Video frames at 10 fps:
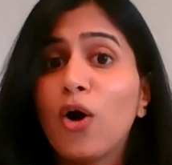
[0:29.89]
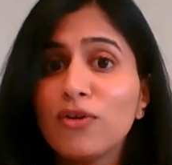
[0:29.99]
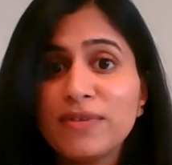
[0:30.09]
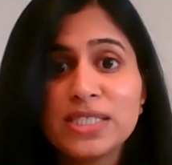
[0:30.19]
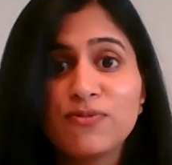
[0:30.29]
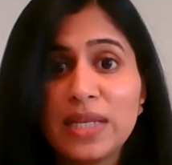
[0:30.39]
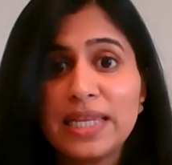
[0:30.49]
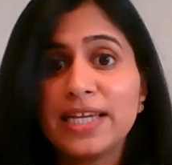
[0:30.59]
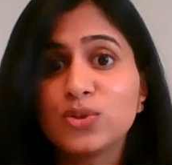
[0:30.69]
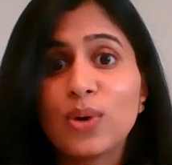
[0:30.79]
always
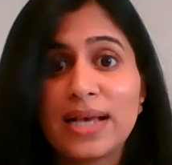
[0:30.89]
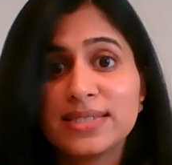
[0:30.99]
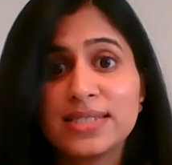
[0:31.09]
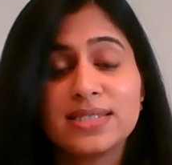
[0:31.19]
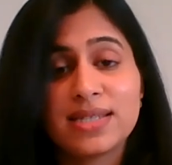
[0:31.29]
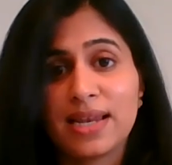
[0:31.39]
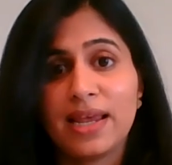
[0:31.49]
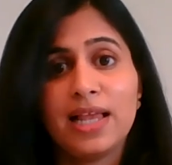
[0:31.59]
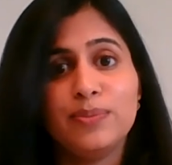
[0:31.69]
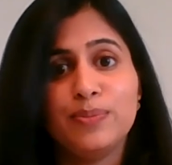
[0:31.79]
willing to assist
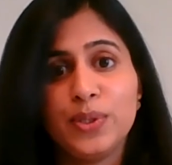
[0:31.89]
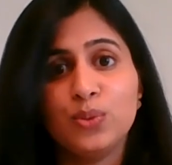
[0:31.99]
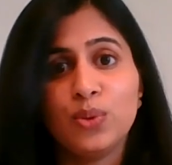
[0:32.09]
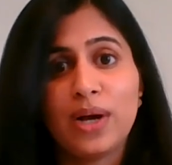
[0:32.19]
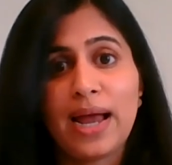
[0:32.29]
and help you